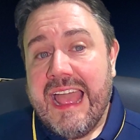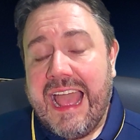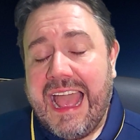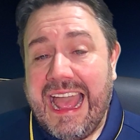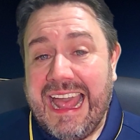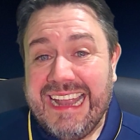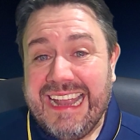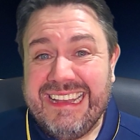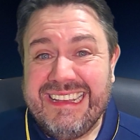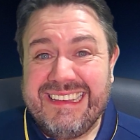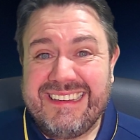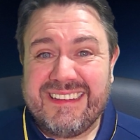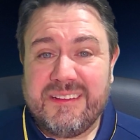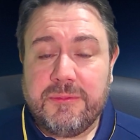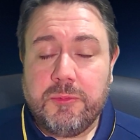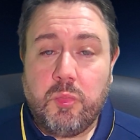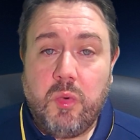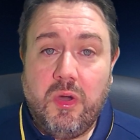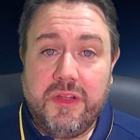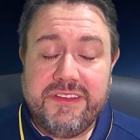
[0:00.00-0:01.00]
And
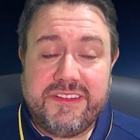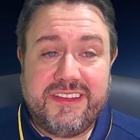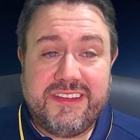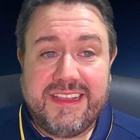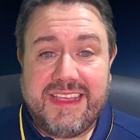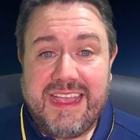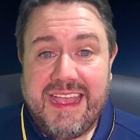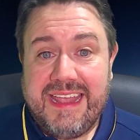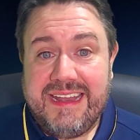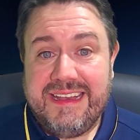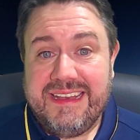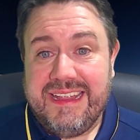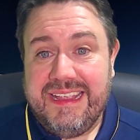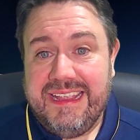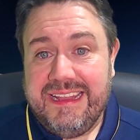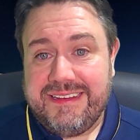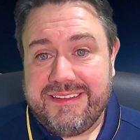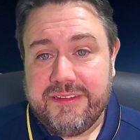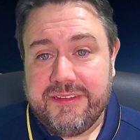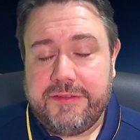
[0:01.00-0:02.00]
once again,
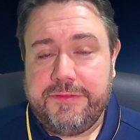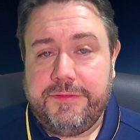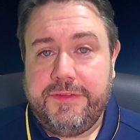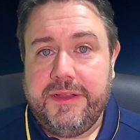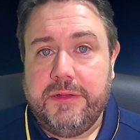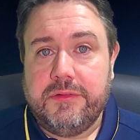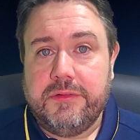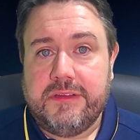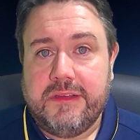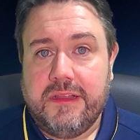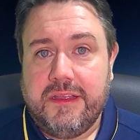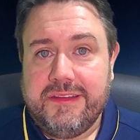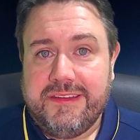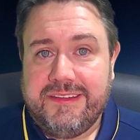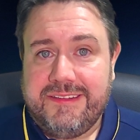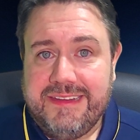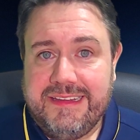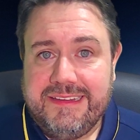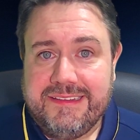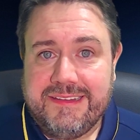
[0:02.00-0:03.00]
it just feels like the
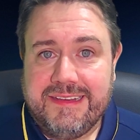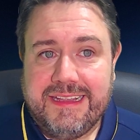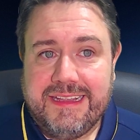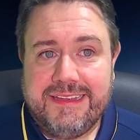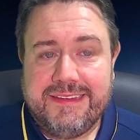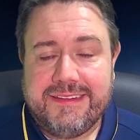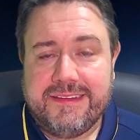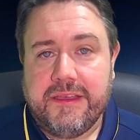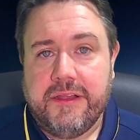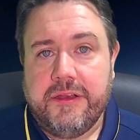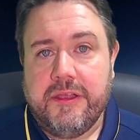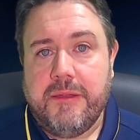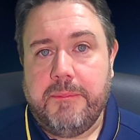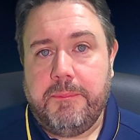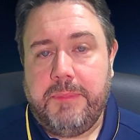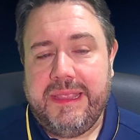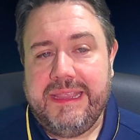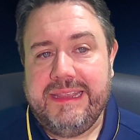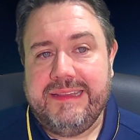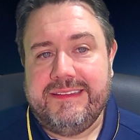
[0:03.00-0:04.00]
season is going to
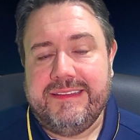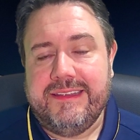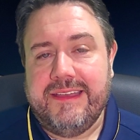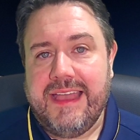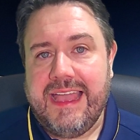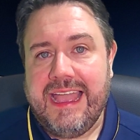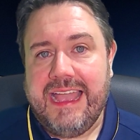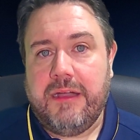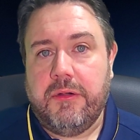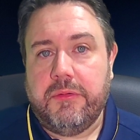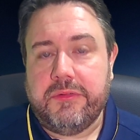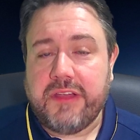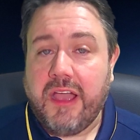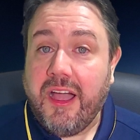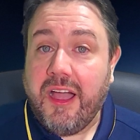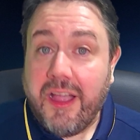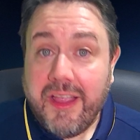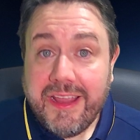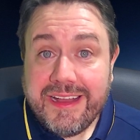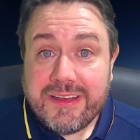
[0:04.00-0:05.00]
peter out.
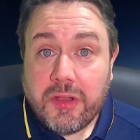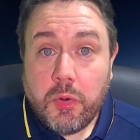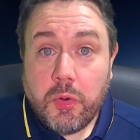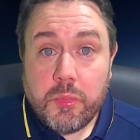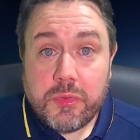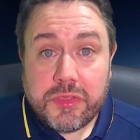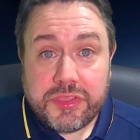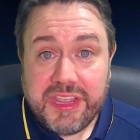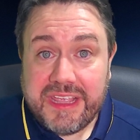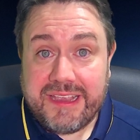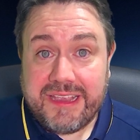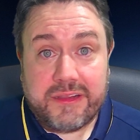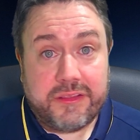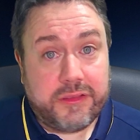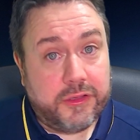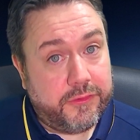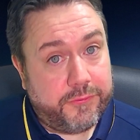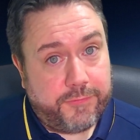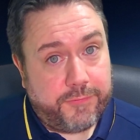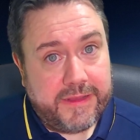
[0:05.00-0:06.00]
I don't think
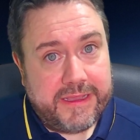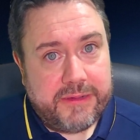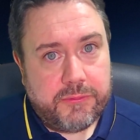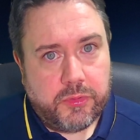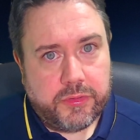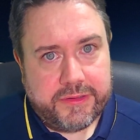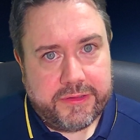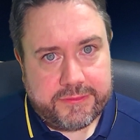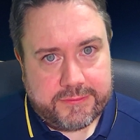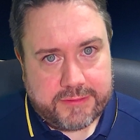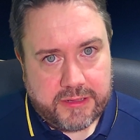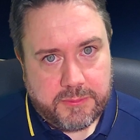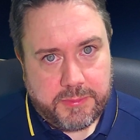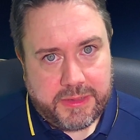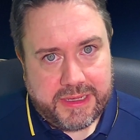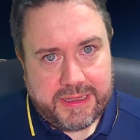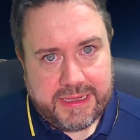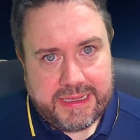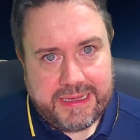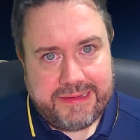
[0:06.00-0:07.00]
that Fleetwood is going to
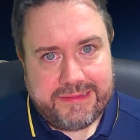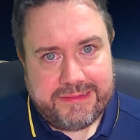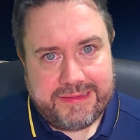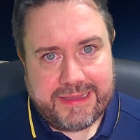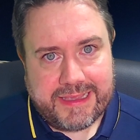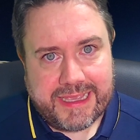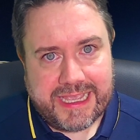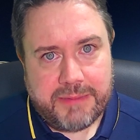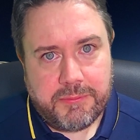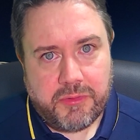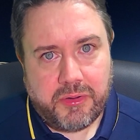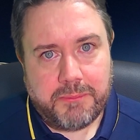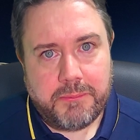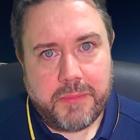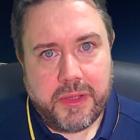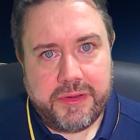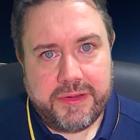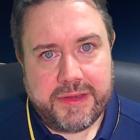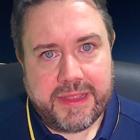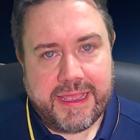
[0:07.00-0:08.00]
be an easy game on
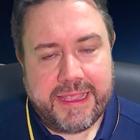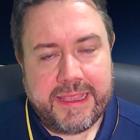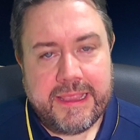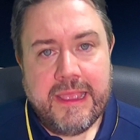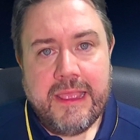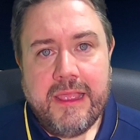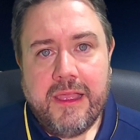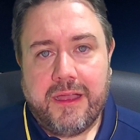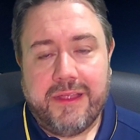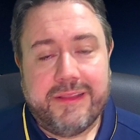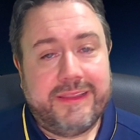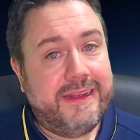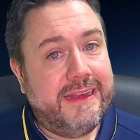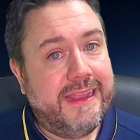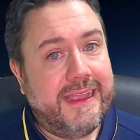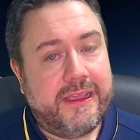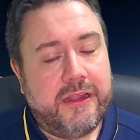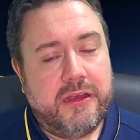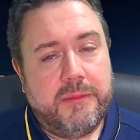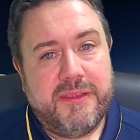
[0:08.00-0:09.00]
Monday. I think
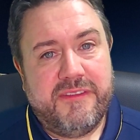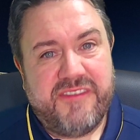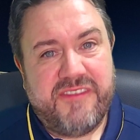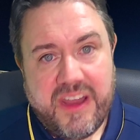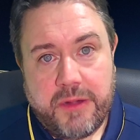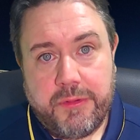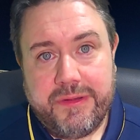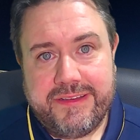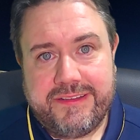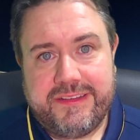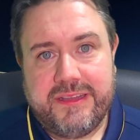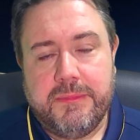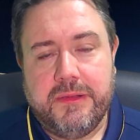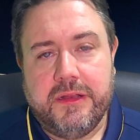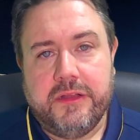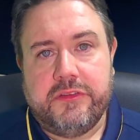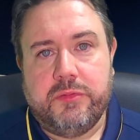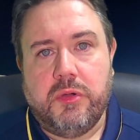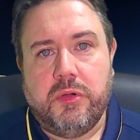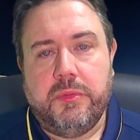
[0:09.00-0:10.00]
they're going to be very
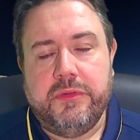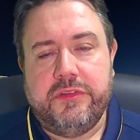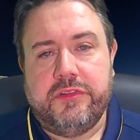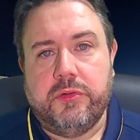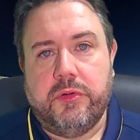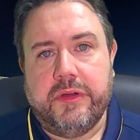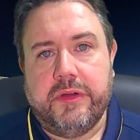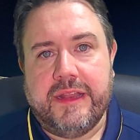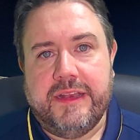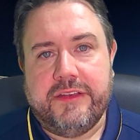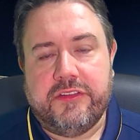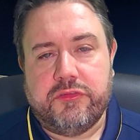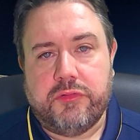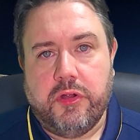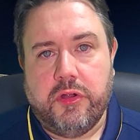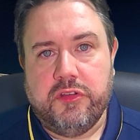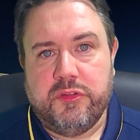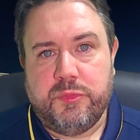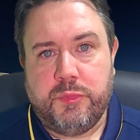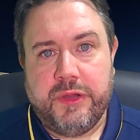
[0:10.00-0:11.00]
similar to what we saw against
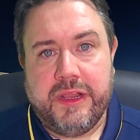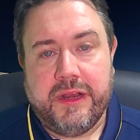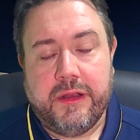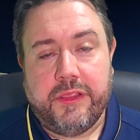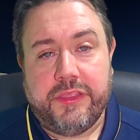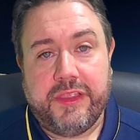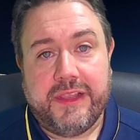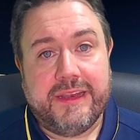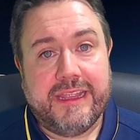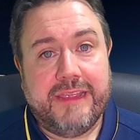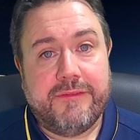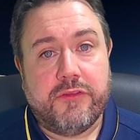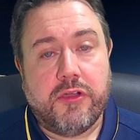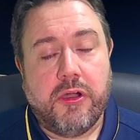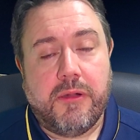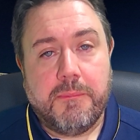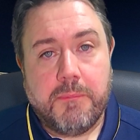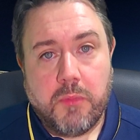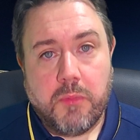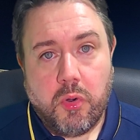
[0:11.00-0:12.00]
Shrewsbury, and I think they've
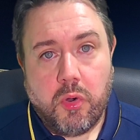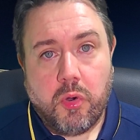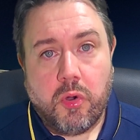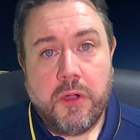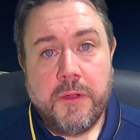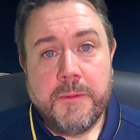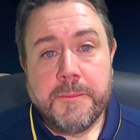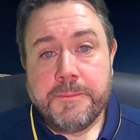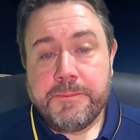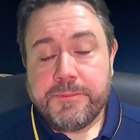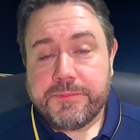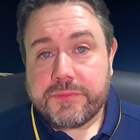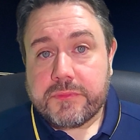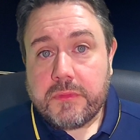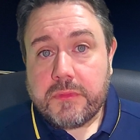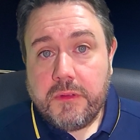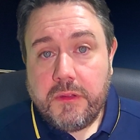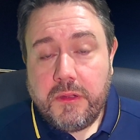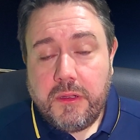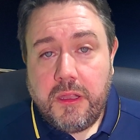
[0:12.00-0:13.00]
got more
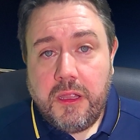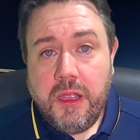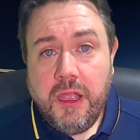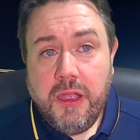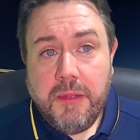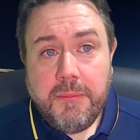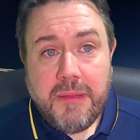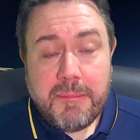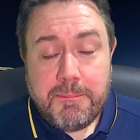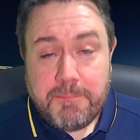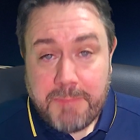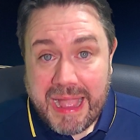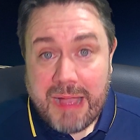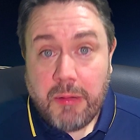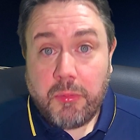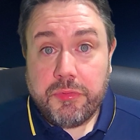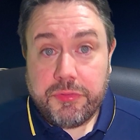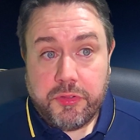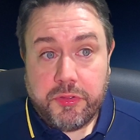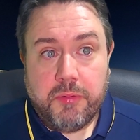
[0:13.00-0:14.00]

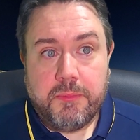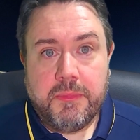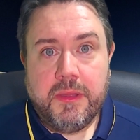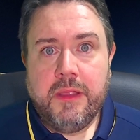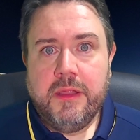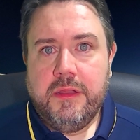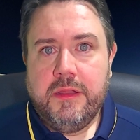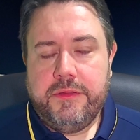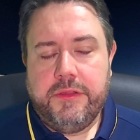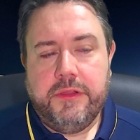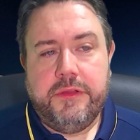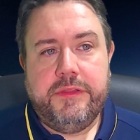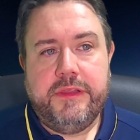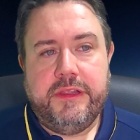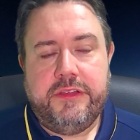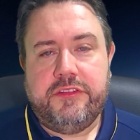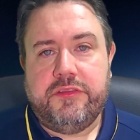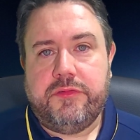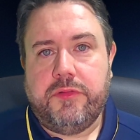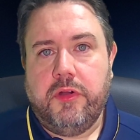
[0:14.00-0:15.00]
about them than
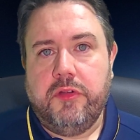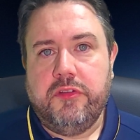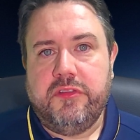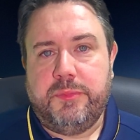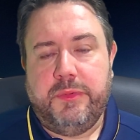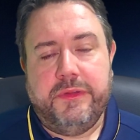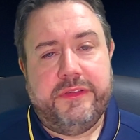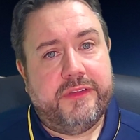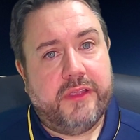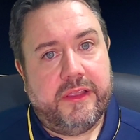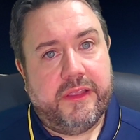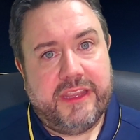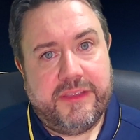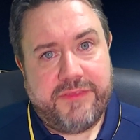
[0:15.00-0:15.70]
this Shrewsbury side.